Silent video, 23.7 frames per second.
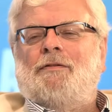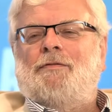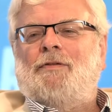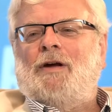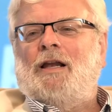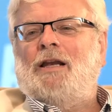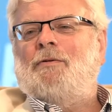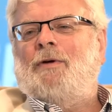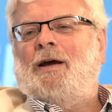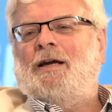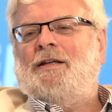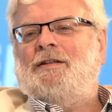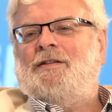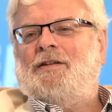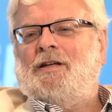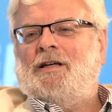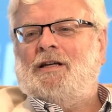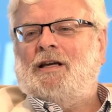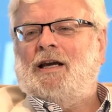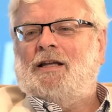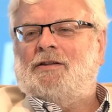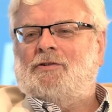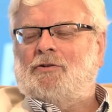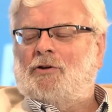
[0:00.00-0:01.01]

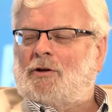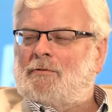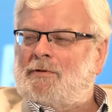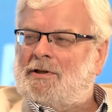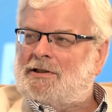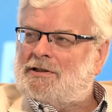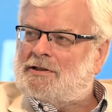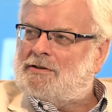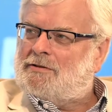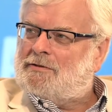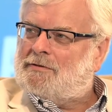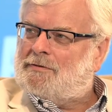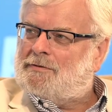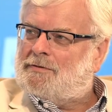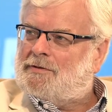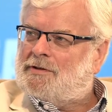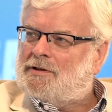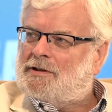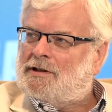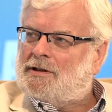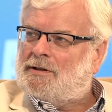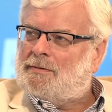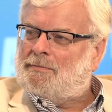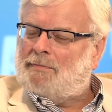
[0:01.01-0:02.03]
evaluating at request of
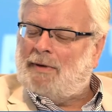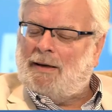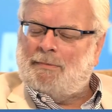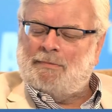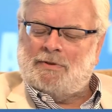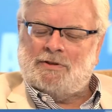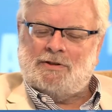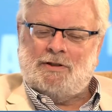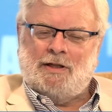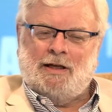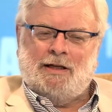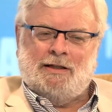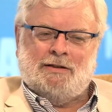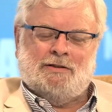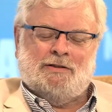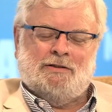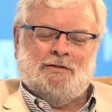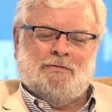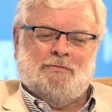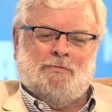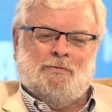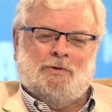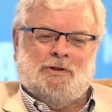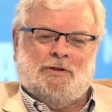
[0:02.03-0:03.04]
the member
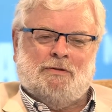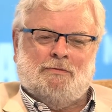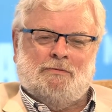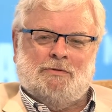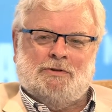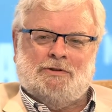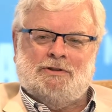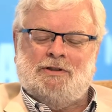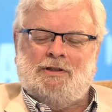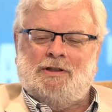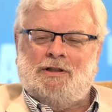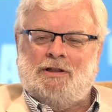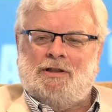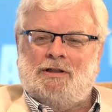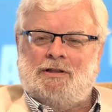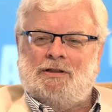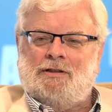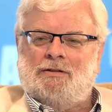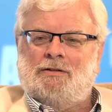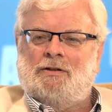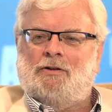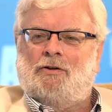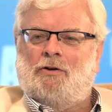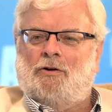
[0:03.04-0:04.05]
states what was
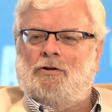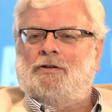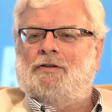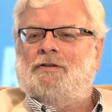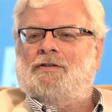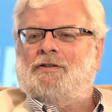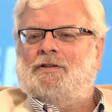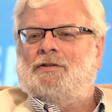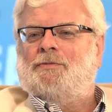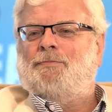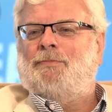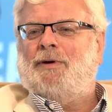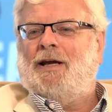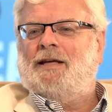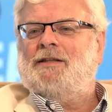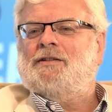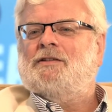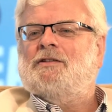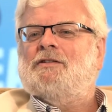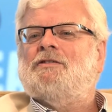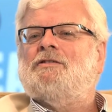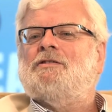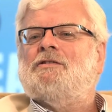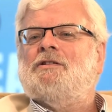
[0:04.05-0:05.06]
the current
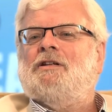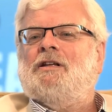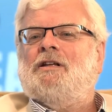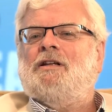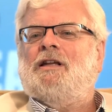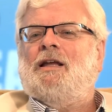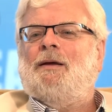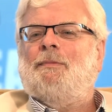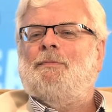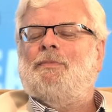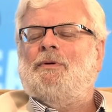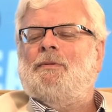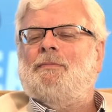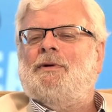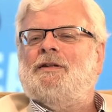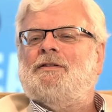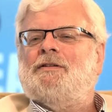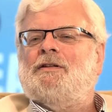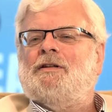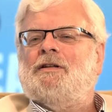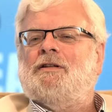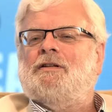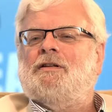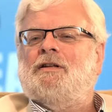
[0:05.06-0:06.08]
practice in
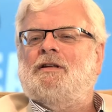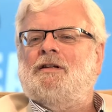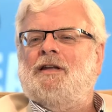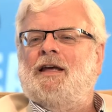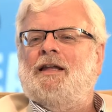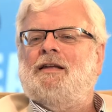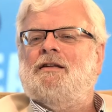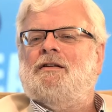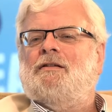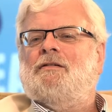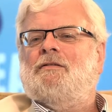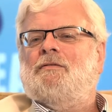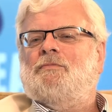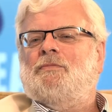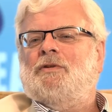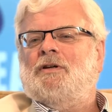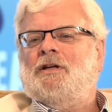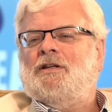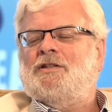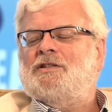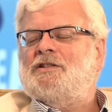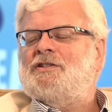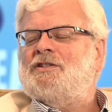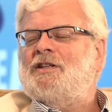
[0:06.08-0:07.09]
implementing the then
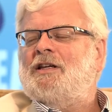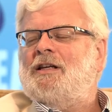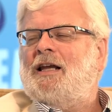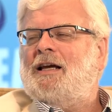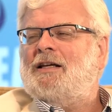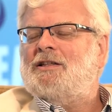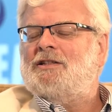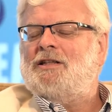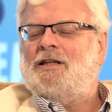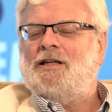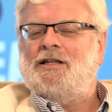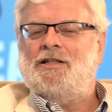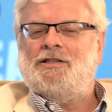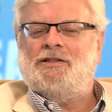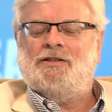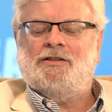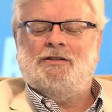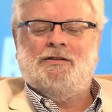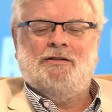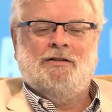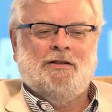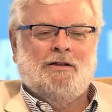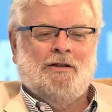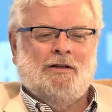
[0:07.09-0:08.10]
existing
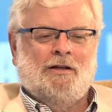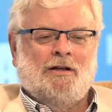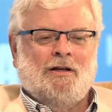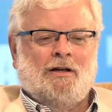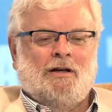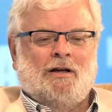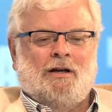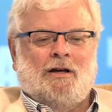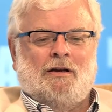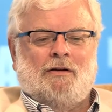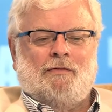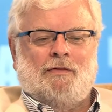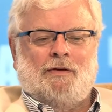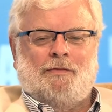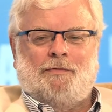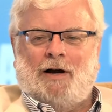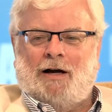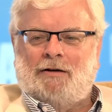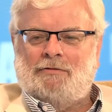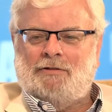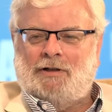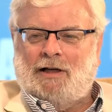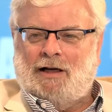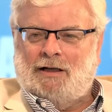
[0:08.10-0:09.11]
legislation, we
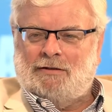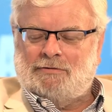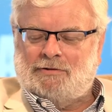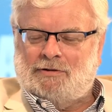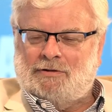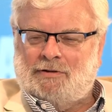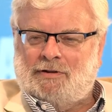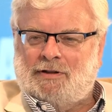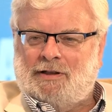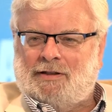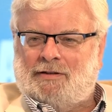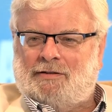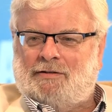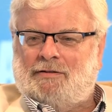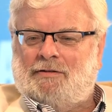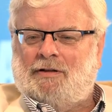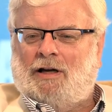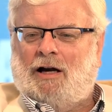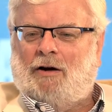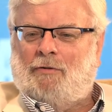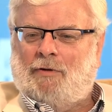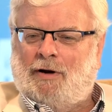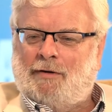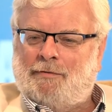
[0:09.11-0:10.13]
found out that
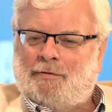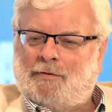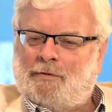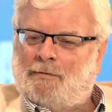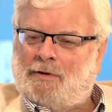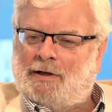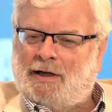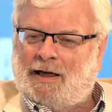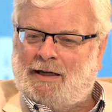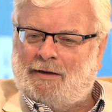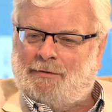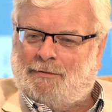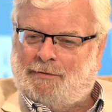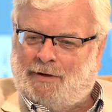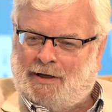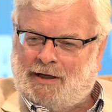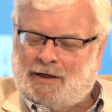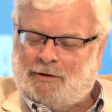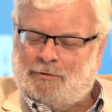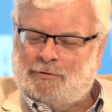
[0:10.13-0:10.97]
however we had a very